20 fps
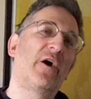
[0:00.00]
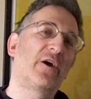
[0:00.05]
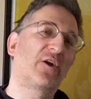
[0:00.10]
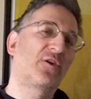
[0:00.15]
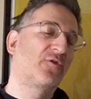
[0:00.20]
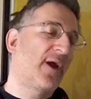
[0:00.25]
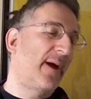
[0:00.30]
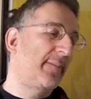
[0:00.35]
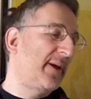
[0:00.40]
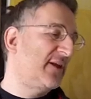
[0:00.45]
her
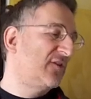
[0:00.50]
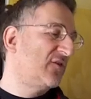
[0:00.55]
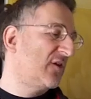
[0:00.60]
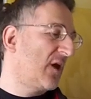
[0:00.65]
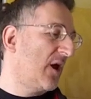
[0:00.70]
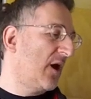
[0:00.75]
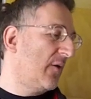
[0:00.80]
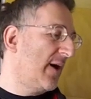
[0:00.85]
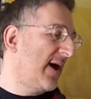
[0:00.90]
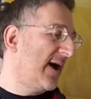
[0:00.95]
Grammy to
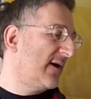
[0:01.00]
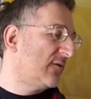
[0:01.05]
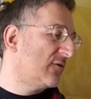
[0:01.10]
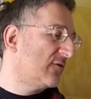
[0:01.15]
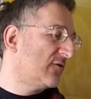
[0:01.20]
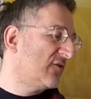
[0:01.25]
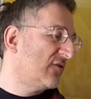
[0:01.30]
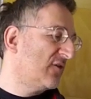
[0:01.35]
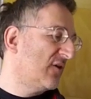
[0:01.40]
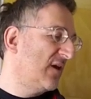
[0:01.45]
go
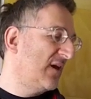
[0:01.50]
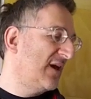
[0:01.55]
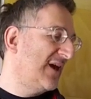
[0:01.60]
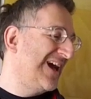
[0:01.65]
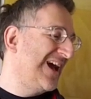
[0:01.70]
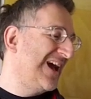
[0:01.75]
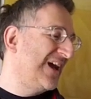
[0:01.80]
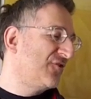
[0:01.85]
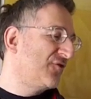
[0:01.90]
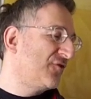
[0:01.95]
out,
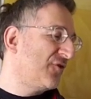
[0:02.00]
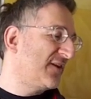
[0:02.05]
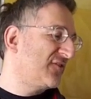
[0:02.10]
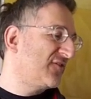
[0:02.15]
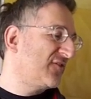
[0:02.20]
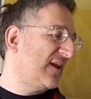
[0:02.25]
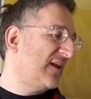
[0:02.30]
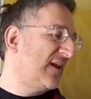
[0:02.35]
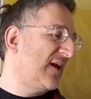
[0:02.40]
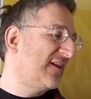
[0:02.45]

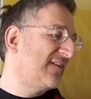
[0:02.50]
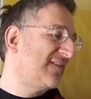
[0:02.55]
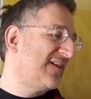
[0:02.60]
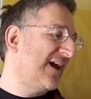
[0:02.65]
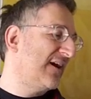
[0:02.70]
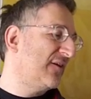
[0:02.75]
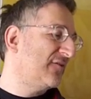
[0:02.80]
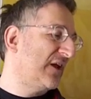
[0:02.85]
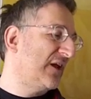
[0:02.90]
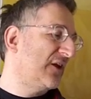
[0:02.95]
dressed in her
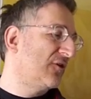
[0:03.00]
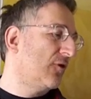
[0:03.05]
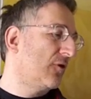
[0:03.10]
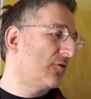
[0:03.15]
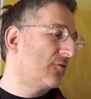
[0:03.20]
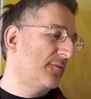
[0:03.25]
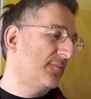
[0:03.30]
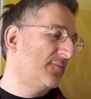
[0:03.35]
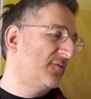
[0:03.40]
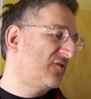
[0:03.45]
dowdy
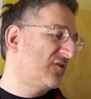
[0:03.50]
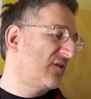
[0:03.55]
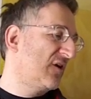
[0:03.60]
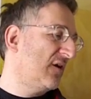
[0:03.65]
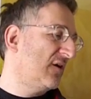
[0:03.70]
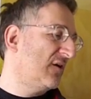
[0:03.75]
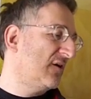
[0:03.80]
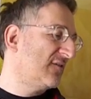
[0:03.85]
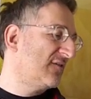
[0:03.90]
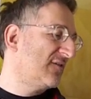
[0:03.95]
grogram
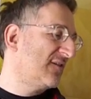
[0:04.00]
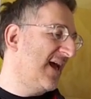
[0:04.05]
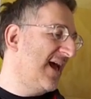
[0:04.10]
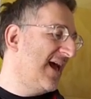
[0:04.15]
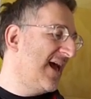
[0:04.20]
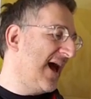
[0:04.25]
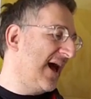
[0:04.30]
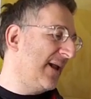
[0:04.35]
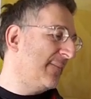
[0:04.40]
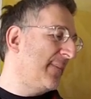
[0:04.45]
skirt
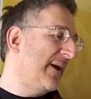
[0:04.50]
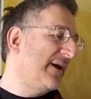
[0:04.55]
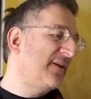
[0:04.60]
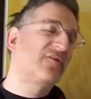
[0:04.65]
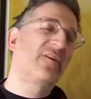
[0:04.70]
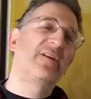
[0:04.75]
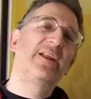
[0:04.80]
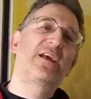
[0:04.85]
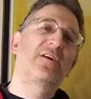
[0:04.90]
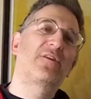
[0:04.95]
and
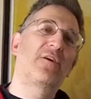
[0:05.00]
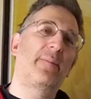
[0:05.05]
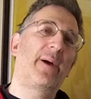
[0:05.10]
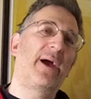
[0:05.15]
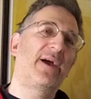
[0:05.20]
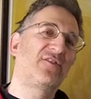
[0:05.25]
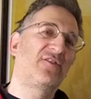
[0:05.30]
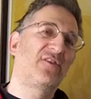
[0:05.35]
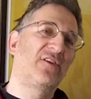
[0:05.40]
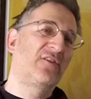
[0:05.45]
matronly
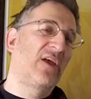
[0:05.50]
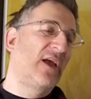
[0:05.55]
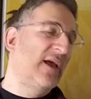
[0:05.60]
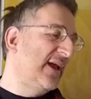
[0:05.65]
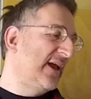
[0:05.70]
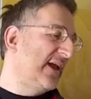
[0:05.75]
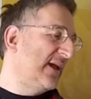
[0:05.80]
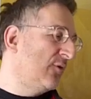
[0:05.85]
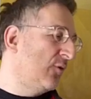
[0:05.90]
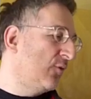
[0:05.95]
grimaces,
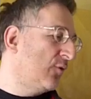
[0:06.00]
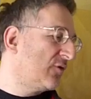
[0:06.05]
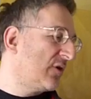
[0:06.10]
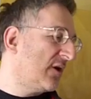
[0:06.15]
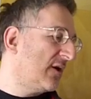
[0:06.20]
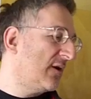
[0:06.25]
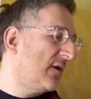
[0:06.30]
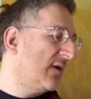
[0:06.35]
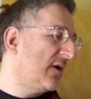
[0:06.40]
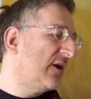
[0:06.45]
in
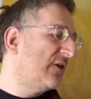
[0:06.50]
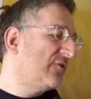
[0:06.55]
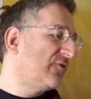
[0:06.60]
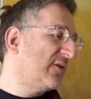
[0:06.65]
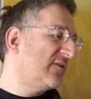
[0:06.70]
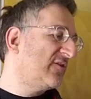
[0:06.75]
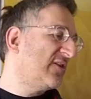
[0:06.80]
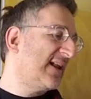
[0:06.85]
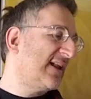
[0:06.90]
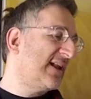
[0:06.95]
order
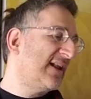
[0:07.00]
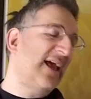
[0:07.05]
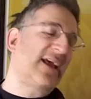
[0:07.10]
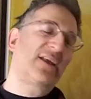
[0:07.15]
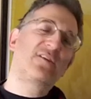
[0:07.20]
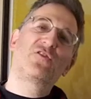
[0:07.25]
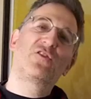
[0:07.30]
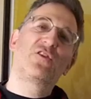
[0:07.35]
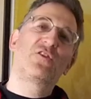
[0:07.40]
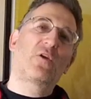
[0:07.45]
to attend
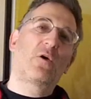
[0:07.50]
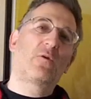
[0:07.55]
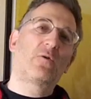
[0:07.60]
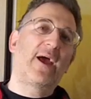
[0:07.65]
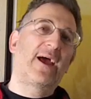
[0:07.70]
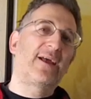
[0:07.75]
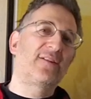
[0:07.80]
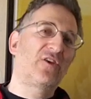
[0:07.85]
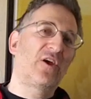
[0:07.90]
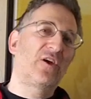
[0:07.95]
lectures
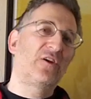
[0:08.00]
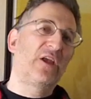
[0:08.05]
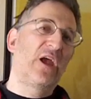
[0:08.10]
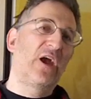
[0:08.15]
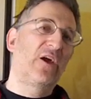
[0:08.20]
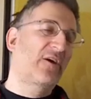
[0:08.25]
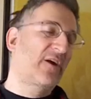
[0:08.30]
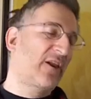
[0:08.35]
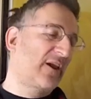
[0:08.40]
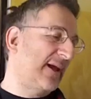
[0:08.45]
on
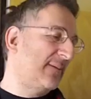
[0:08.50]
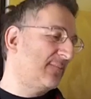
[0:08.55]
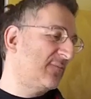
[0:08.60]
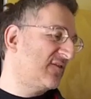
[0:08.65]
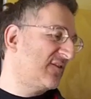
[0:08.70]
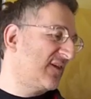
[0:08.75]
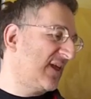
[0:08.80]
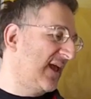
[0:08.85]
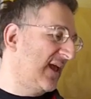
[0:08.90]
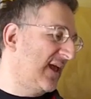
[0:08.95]
Antonio
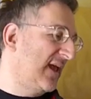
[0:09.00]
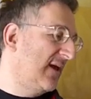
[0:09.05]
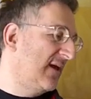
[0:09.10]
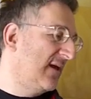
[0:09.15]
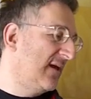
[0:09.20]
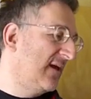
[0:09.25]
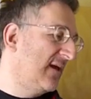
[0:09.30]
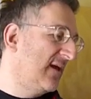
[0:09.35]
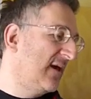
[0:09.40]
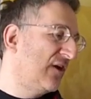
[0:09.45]
Gramsci
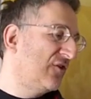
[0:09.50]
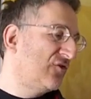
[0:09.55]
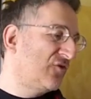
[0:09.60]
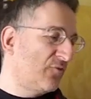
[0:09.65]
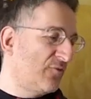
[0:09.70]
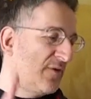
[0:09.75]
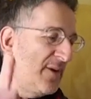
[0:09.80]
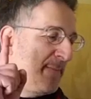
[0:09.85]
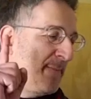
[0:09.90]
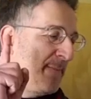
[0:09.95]

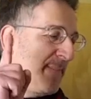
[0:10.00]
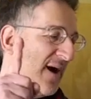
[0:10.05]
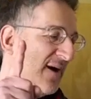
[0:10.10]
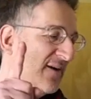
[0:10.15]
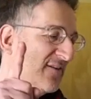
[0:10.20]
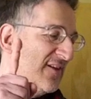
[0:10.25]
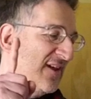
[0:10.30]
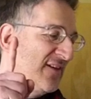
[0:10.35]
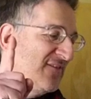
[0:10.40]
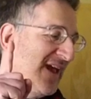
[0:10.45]
to
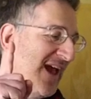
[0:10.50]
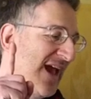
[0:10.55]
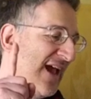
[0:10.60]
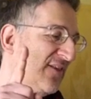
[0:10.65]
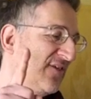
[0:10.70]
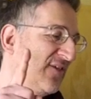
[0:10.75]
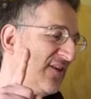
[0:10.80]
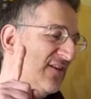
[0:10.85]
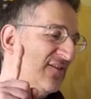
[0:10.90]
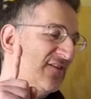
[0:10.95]
rebut his
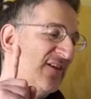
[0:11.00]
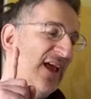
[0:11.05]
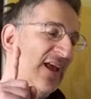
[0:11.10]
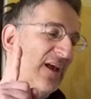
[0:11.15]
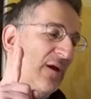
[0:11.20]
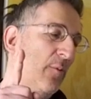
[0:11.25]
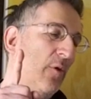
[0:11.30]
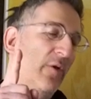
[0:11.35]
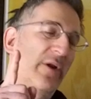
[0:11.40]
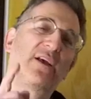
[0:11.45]
atheist
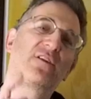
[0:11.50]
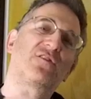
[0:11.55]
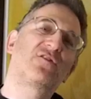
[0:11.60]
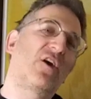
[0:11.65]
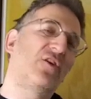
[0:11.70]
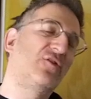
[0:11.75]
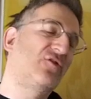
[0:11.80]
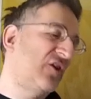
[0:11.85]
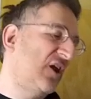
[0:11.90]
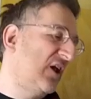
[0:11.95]
hegemonic
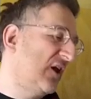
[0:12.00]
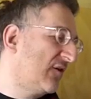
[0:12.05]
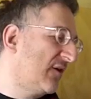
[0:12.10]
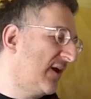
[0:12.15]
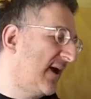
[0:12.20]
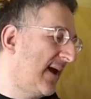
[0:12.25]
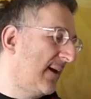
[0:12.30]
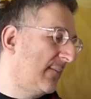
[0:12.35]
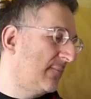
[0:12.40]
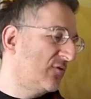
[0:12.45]

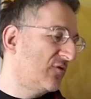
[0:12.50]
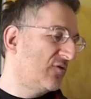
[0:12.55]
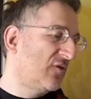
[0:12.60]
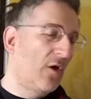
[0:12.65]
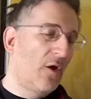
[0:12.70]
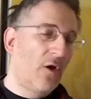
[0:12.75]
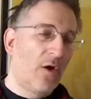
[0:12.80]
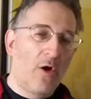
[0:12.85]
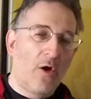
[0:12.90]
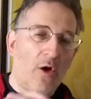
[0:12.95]
sociograms
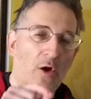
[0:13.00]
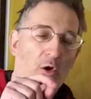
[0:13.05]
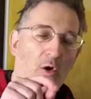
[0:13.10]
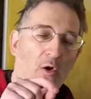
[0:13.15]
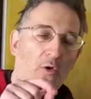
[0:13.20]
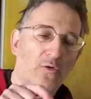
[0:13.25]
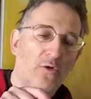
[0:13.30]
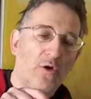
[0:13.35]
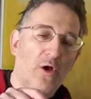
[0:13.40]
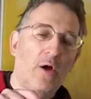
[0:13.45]

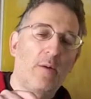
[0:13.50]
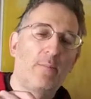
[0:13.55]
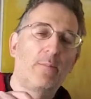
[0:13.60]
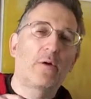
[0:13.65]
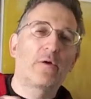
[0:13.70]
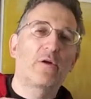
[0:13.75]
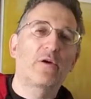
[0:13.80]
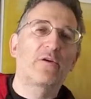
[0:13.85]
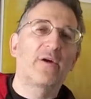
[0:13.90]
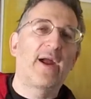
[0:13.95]
on her
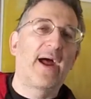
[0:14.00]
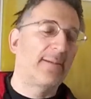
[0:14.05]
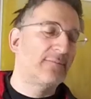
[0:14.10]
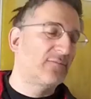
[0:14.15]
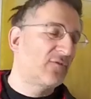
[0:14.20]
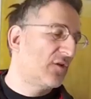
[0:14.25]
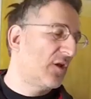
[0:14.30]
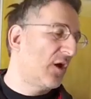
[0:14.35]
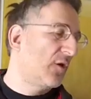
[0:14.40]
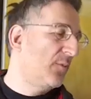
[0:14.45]

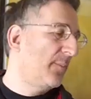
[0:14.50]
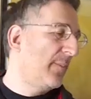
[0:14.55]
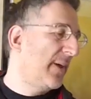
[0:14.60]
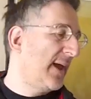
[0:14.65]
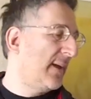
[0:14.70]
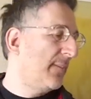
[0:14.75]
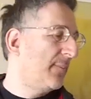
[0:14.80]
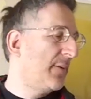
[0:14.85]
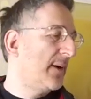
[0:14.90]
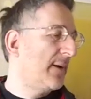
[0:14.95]
monogrammed
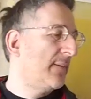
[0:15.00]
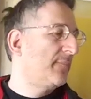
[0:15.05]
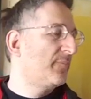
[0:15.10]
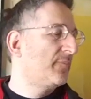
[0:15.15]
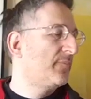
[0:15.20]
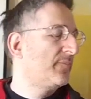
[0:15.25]
notepaper.